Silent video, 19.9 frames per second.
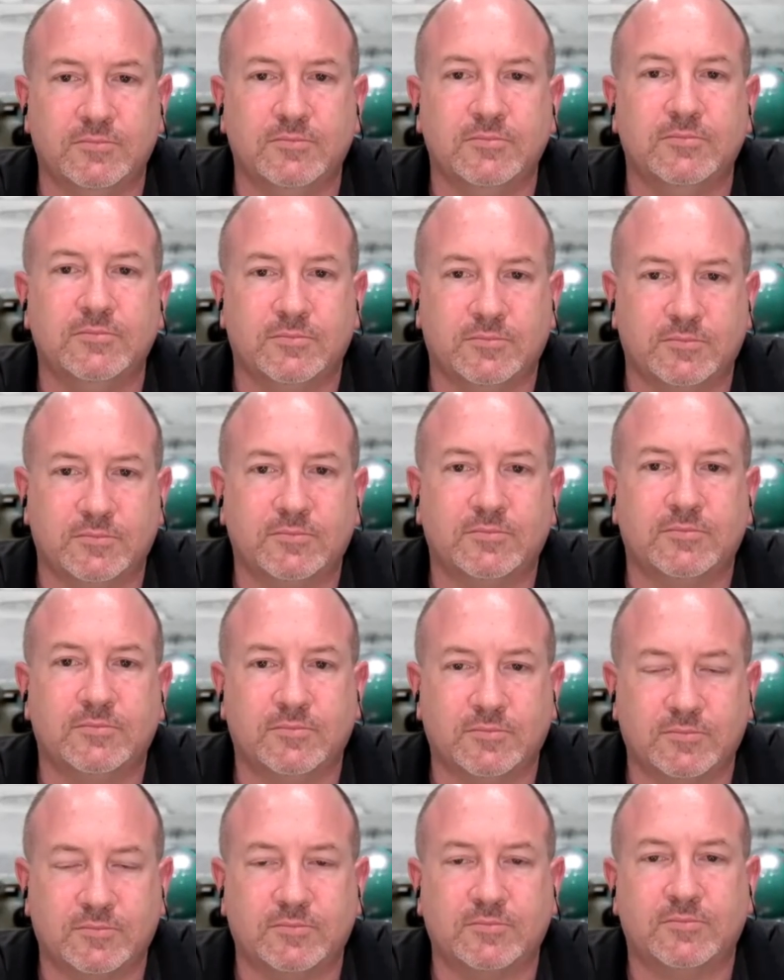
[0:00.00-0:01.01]

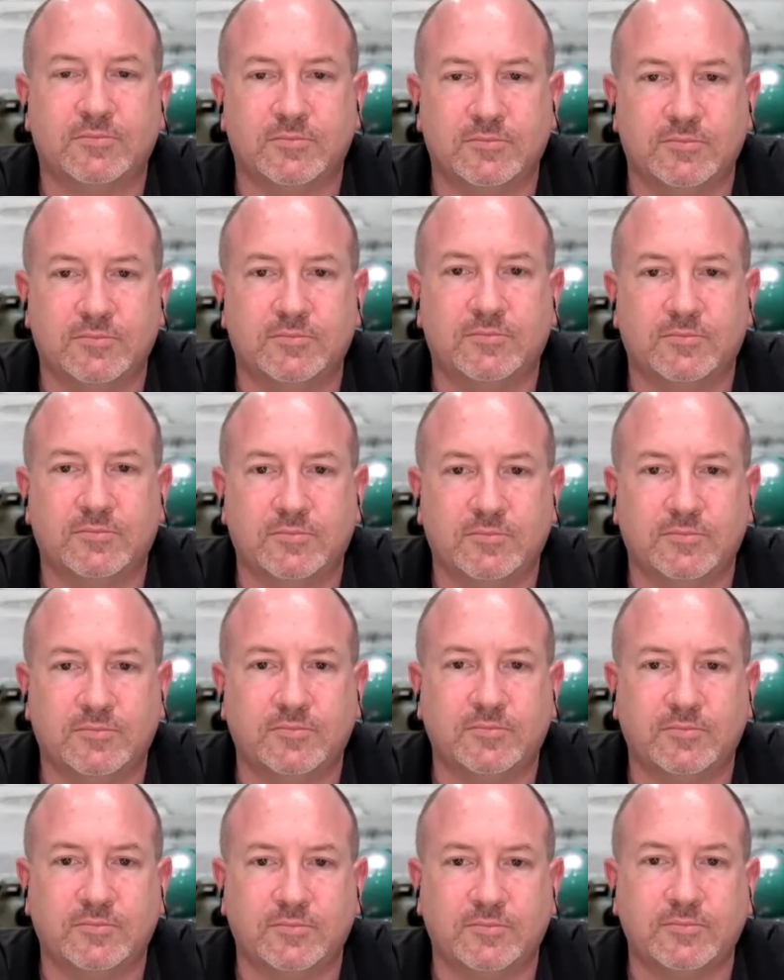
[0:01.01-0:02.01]

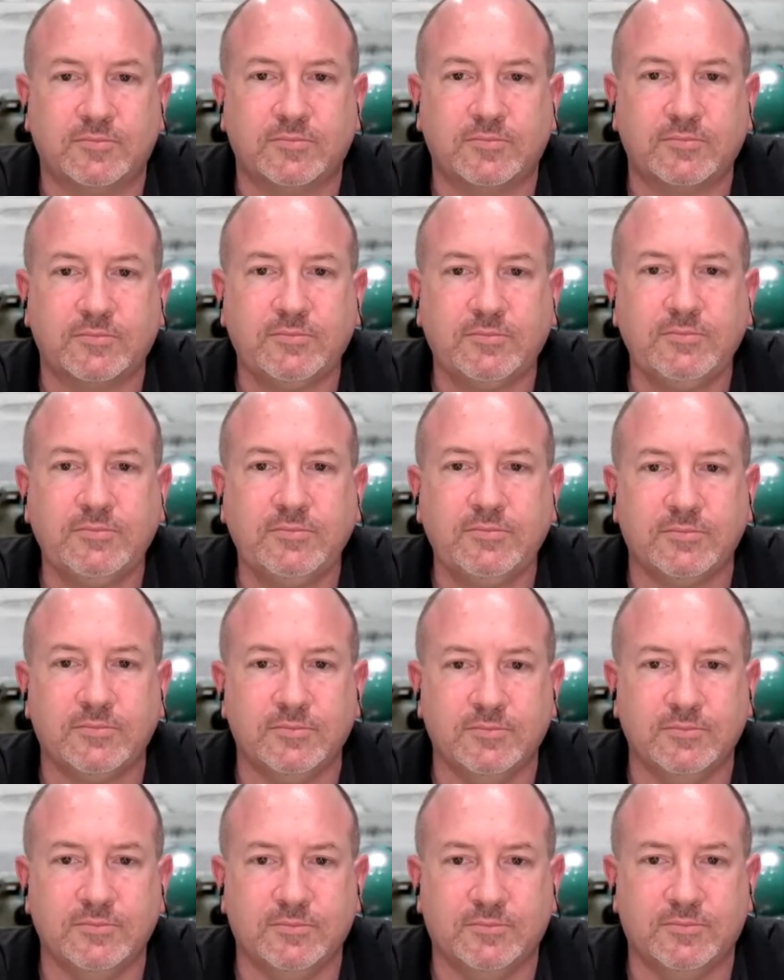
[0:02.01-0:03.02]

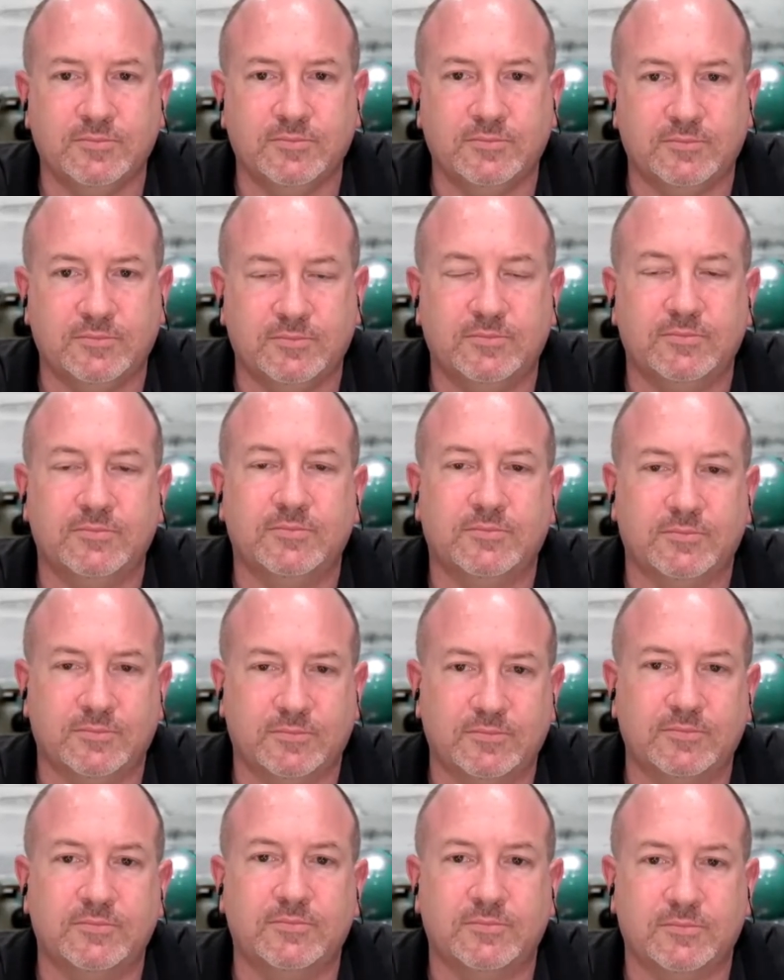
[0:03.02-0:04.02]

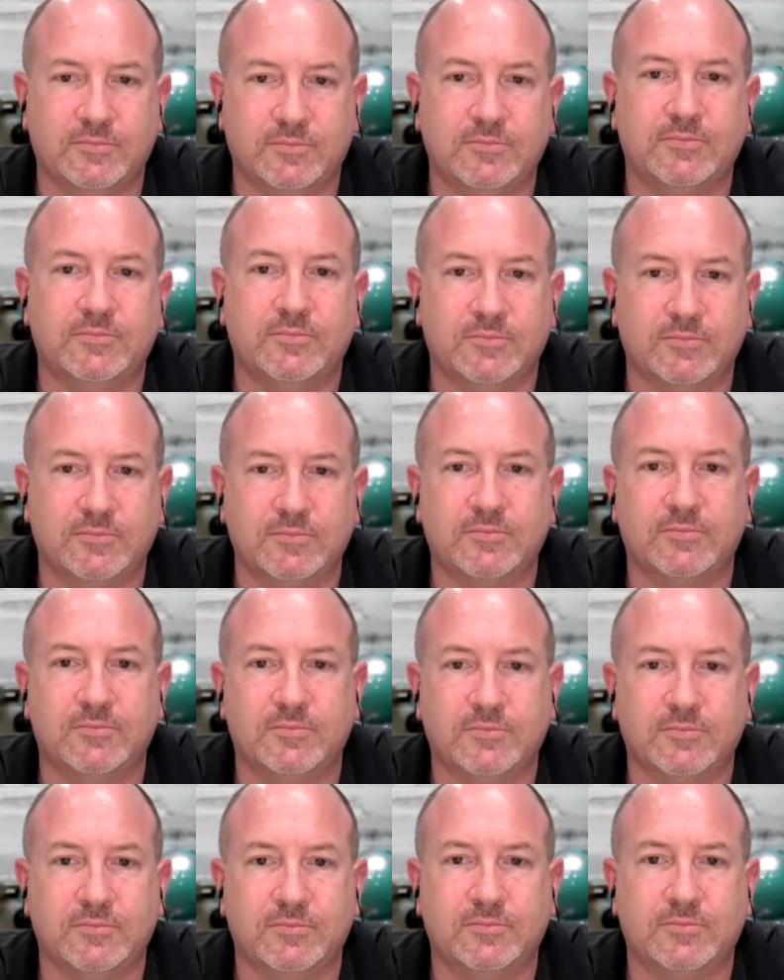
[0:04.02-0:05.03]

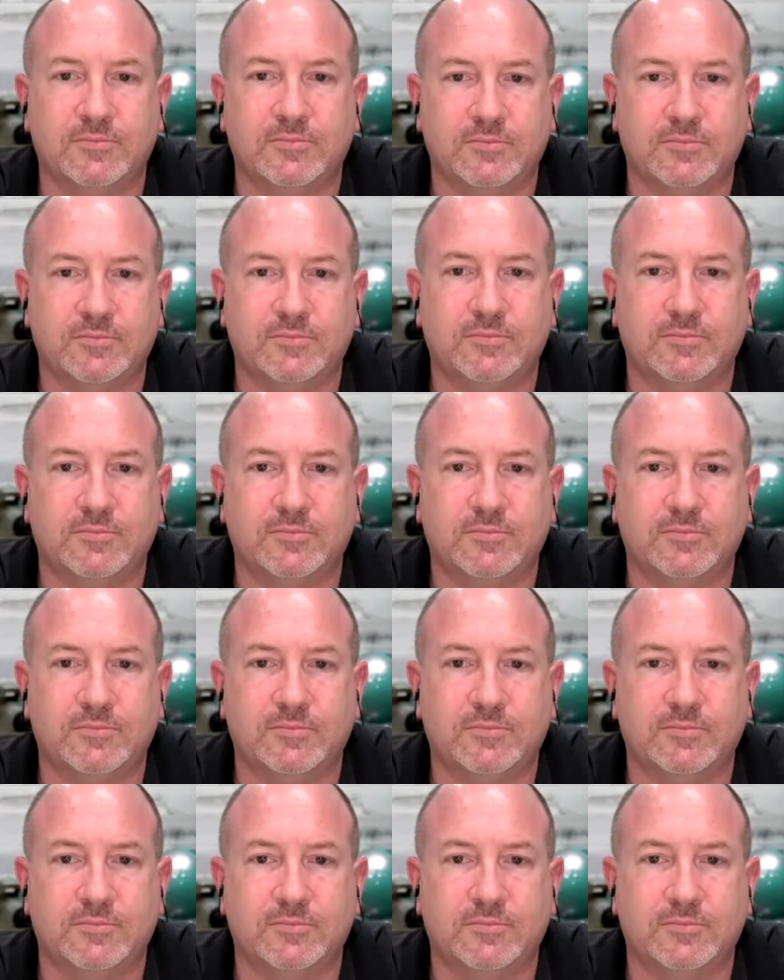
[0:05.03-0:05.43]
The person shown says nothing.